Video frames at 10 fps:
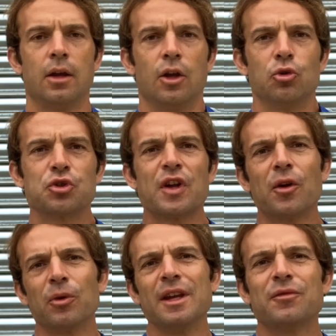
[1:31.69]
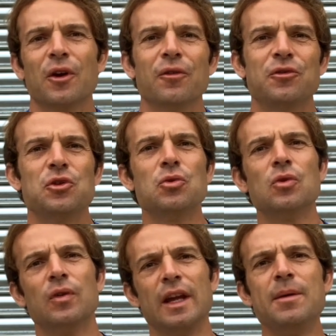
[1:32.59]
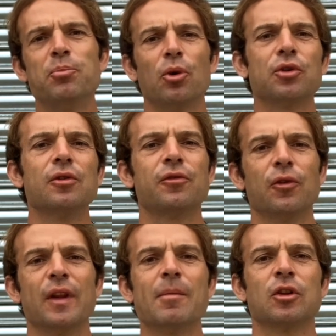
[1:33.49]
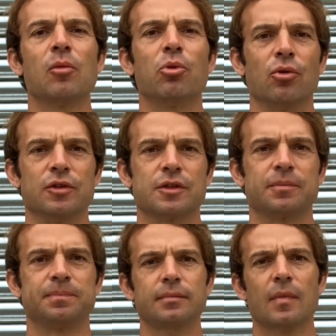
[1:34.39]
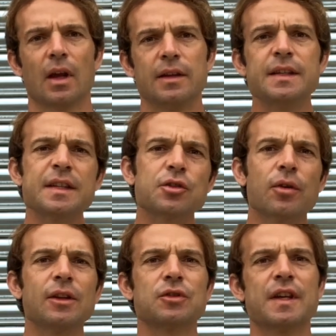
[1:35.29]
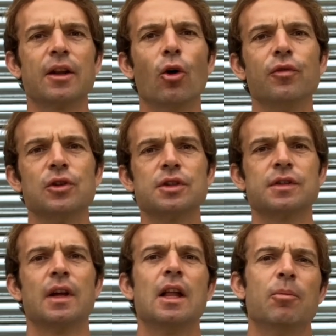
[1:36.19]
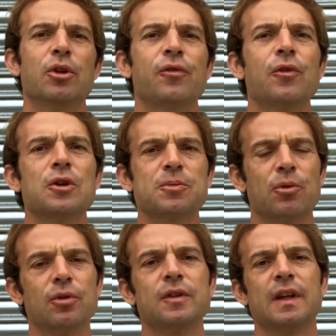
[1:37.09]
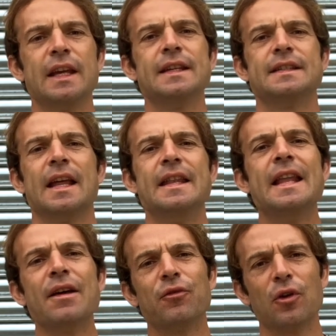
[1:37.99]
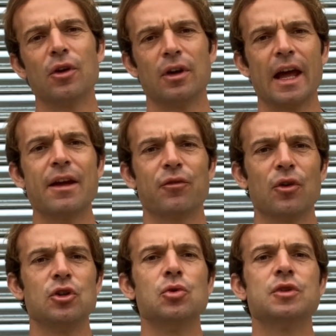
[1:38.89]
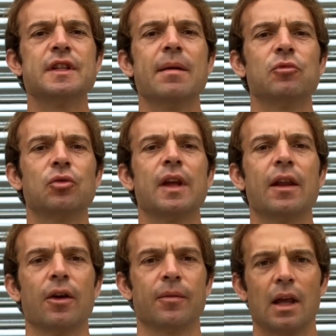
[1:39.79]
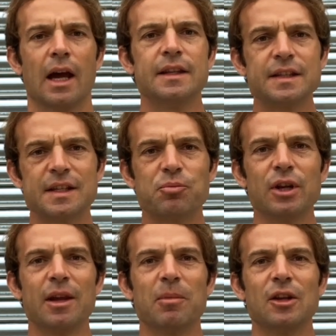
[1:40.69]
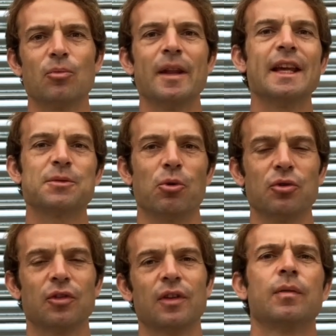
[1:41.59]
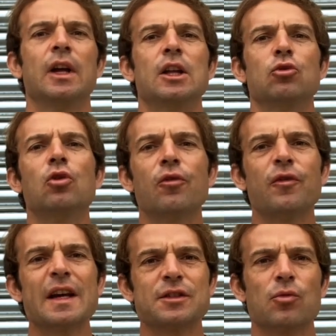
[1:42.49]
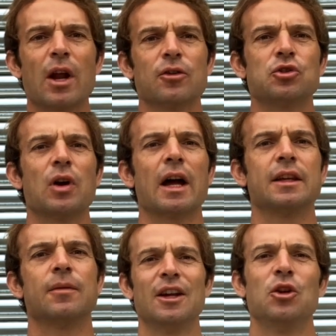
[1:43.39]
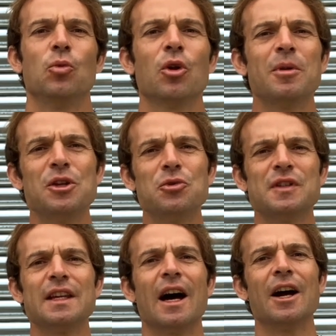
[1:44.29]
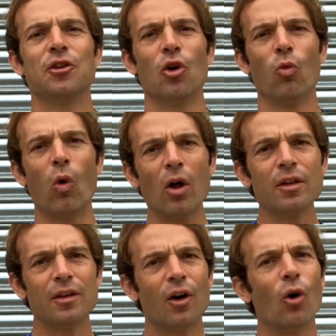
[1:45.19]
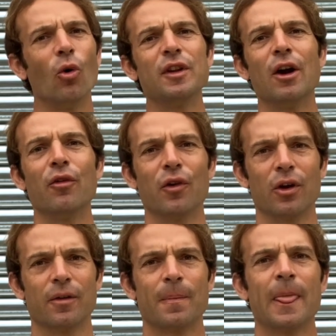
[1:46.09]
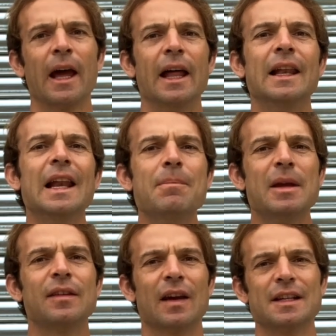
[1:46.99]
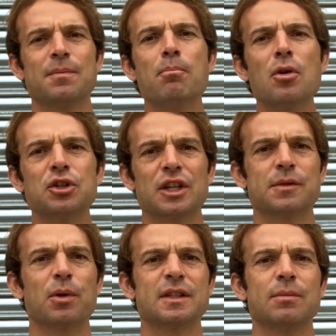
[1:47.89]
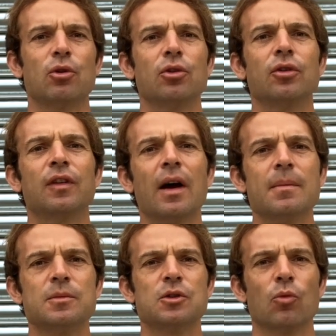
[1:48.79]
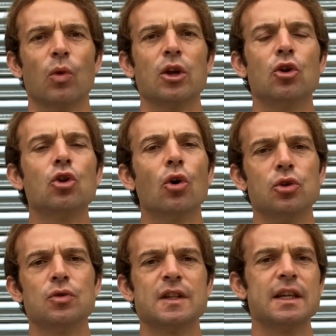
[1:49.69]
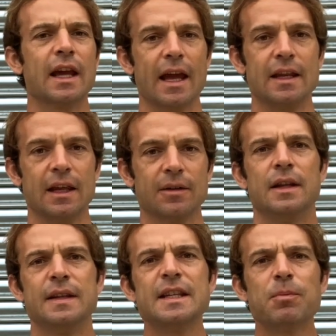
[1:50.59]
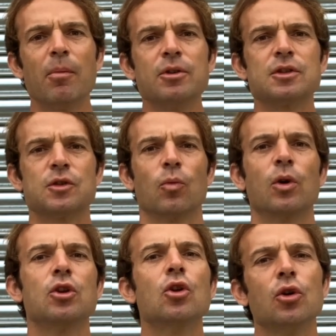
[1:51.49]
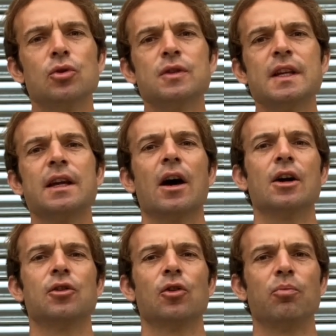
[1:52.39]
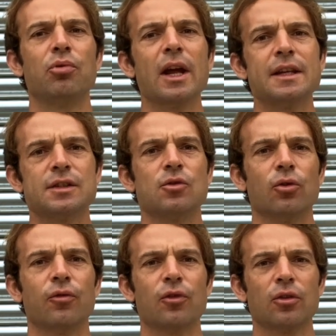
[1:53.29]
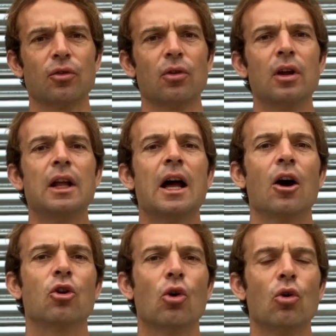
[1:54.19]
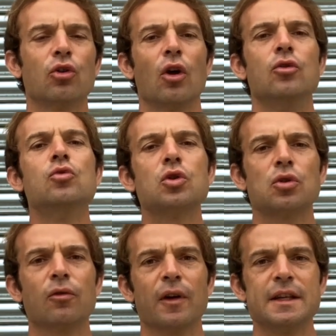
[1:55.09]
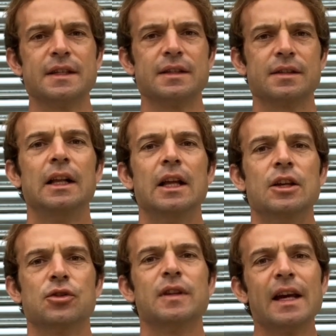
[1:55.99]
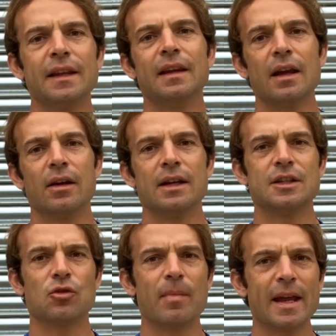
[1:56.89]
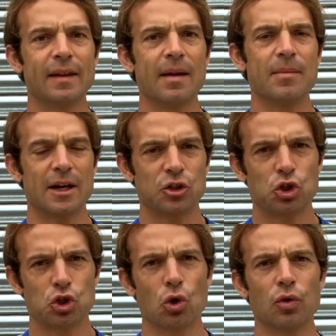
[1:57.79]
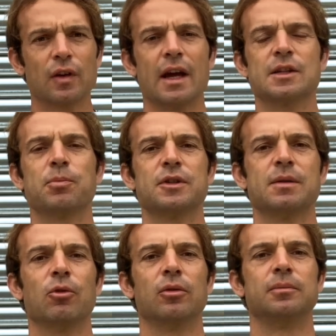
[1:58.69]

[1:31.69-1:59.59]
To start with, a few important fundamental points. This is going to sound obvious, but the first point is never ever use them together. And this is bringing me to my next point. To go fast around the track, you want to be using either one or the other and limit as much as possible the times where you're not using any. These moments when you're not using either the brakes nor the throttle are called neutral phases. So the idea is to make them as short as possible.